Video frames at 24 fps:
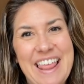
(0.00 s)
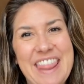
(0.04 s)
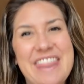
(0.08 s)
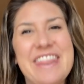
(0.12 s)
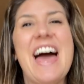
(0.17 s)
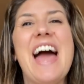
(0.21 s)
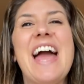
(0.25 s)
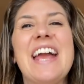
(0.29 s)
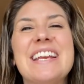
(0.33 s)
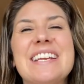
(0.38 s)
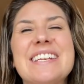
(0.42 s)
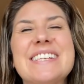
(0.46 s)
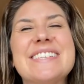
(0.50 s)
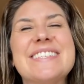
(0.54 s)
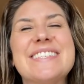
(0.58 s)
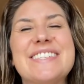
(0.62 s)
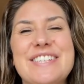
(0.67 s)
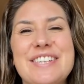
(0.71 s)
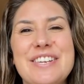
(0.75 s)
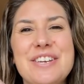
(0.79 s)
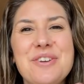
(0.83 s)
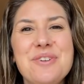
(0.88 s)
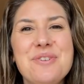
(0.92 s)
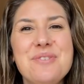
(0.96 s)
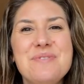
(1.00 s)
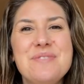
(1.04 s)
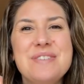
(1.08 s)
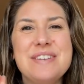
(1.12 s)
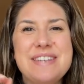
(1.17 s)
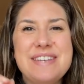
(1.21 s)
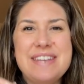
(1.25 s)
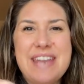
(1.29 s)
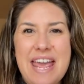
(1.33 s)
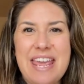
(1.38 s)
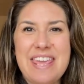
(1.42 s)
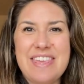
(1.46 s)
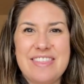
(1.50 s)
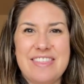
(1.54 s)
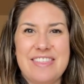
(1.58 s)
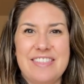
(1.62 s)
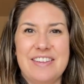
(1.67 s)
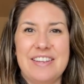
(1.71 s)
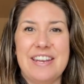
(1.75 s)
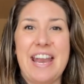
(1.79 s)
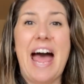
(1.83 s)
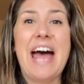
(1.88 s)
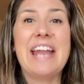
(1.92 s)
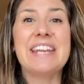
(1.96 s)
Thanks to
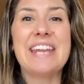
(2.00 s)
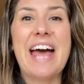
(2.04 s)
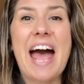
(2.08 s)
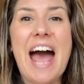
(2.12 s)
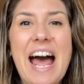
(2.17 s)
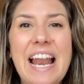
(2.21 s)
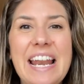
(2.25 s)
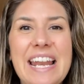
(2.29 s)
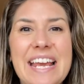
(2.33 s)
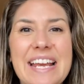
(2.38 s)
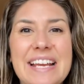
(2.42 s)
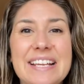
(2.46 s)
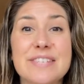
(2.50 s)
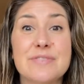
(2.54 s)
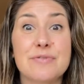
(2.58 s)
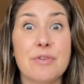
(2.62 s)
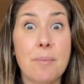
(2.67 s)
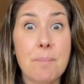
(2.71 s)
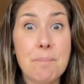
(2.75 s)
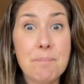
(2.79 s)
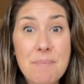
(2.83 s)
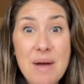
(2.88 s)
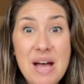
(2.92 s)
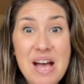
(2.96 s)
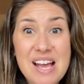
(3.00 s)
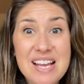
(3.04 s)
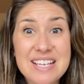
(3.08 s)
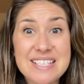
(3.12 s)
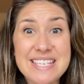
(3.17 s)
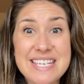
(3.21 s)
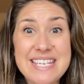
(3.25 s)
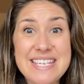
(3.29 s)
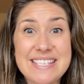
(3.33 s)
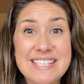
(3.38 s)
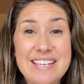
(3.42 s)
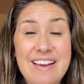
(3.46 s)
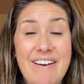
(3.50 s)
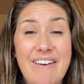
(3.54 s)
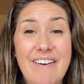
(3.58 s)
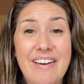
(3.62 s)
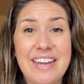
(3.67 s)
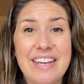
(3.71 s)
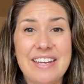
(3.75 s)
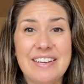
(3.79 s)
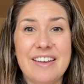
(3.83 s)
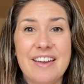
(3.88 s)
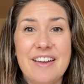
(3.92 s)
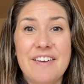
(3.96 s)
Nathan and Alex from
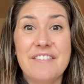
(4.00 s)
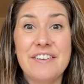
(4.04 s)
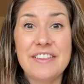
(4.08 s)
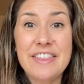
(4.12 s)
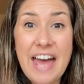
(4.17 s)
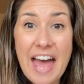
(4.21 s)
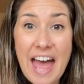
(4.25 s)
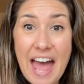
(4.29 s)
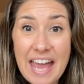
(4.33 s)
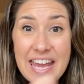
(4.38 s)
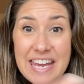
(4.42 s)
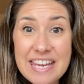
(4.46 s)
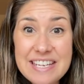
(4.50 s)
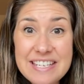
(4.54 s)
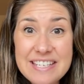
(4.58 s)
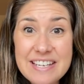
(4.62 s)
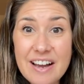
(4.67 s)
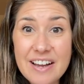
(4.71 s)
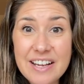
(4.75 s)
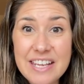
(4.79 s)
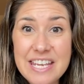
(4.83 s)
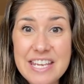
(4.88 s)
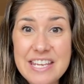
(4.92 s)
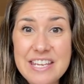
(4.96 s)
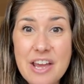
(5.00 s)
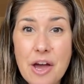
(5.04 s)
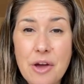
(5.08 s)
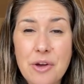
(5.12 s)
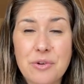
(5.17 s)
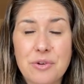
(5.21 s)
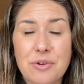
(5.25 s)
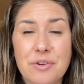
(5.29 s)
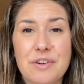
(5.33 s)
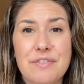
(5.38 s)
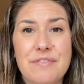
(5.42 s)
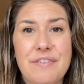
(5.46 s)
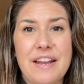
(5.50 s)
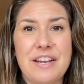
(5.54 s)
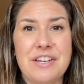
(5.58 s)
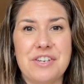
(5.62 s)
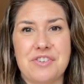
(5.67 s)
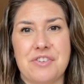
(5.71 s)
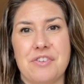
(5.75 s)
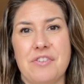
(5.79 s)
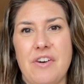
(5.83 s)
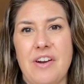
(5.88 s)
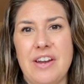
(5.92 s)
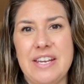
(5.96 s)
Merseyside for the Hey Dougie yoga
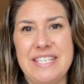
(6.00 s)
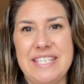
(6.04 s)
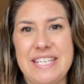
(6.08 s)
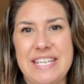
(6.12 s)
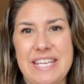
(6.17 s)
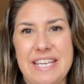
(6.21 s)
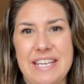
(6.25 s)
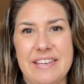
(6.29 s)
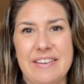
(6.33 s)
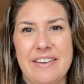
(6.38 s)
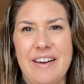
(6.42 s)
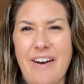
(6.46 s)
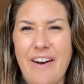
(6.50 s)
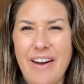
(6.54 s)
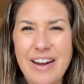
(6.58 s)
adventure idea.